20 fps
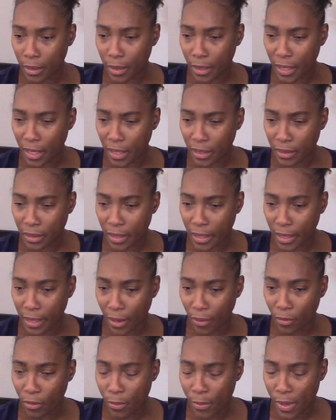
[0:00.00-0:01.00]
I think I
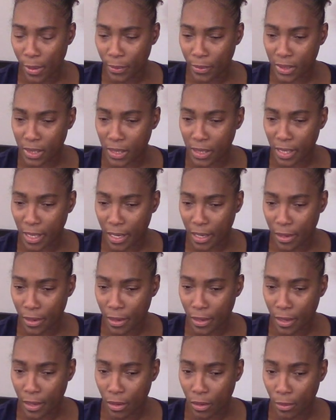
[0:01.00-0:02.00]
remember saying,
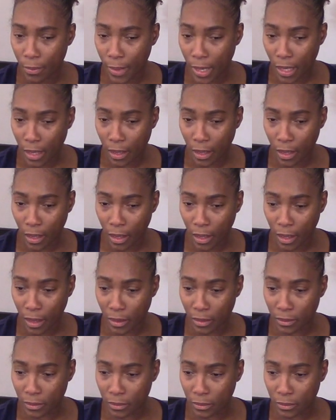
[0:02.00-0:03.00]
oh my God,